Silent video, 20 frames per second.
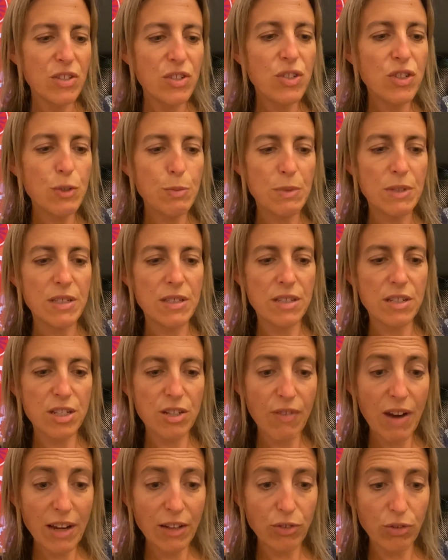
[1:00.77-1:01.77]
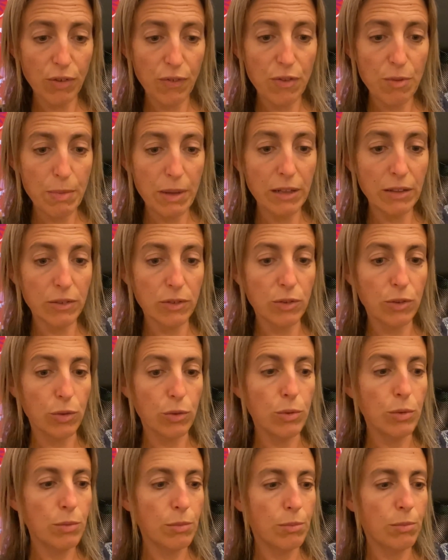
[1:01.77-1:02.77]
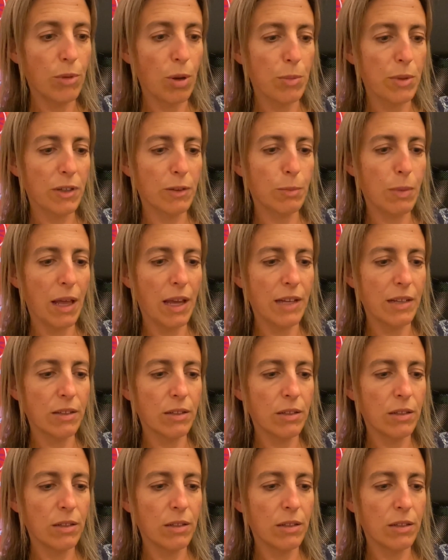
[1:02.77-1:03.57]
Tushman is the director of the middle school," Mom explained.